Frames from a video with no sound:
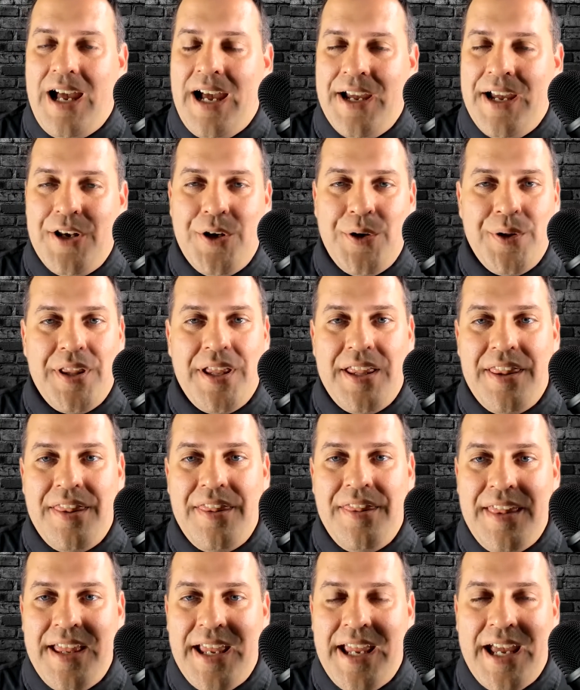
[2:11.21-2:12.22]
I know that
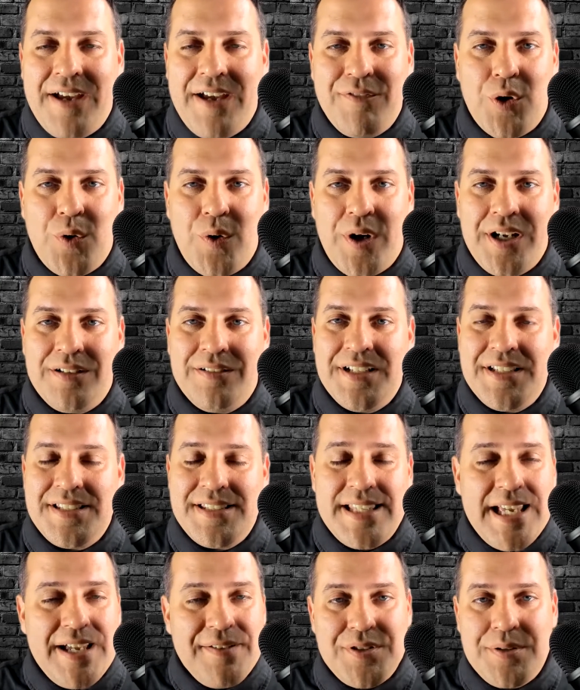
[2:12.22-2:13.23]
they have a great list.
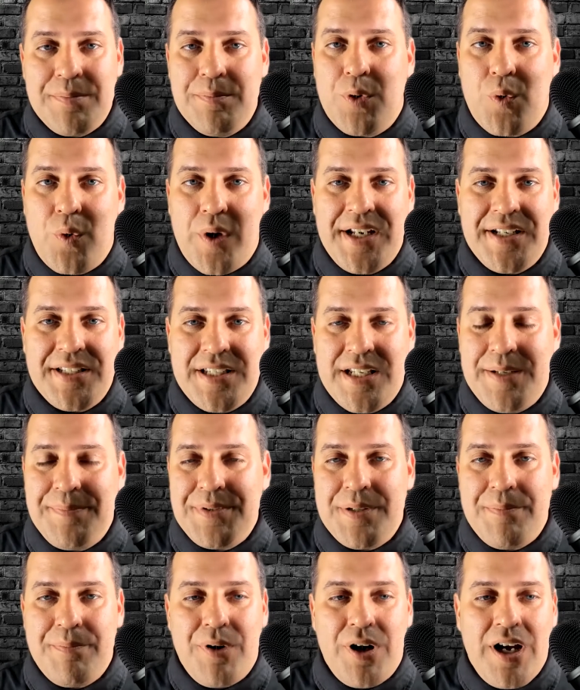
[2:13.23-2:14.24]
They have some great
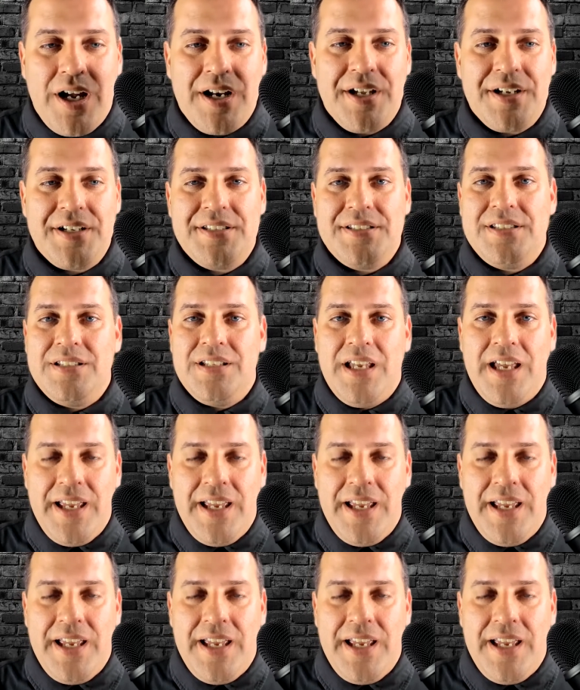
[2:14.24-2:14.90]
tips and products.